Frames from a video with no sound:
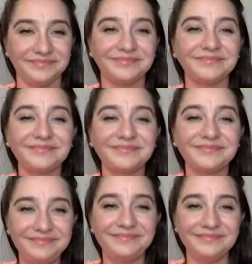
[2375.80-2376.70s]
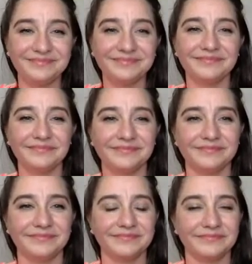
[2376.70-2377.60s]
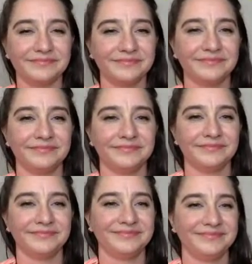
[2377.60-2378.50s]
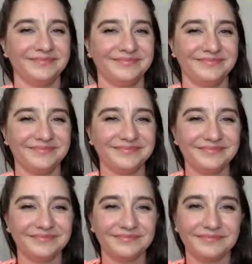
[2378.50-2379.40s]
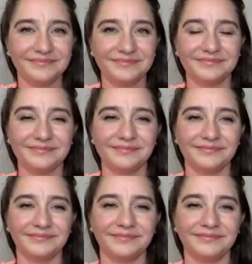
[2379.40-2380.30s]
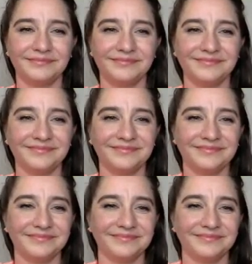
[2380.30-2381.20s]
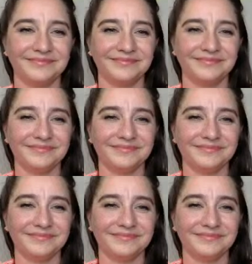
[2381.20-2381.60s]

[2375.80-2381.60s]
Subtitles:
(silent)